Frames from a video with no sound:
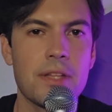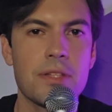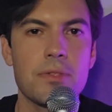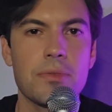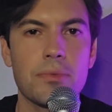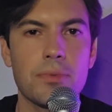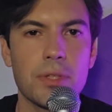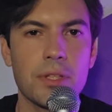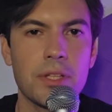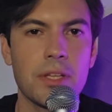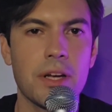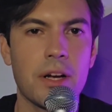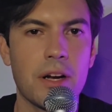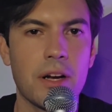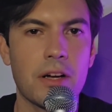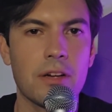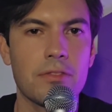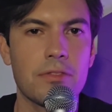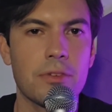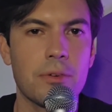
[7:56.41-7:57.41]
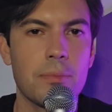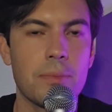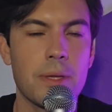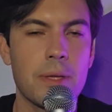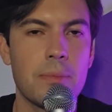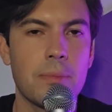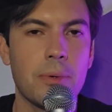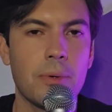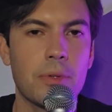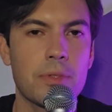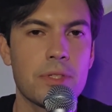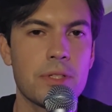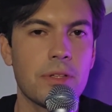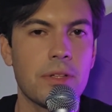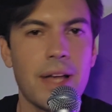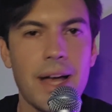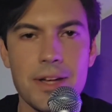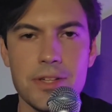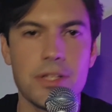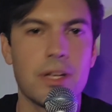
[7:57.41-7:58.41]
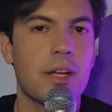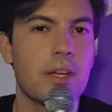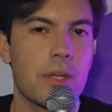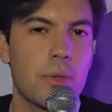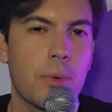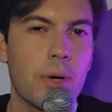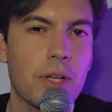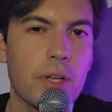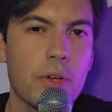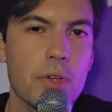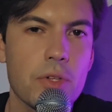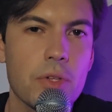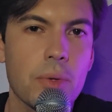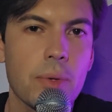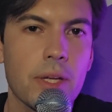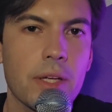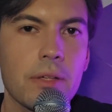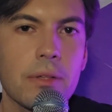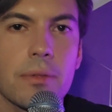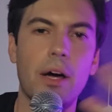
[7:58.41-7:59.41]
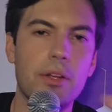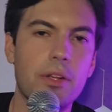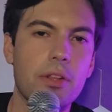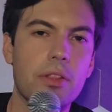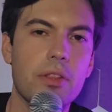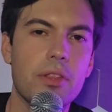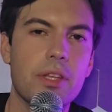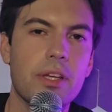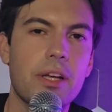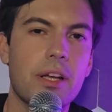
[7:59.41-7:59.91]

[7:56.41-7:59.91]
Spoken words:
it's really hard for people to latch onto what you're doing. Another thing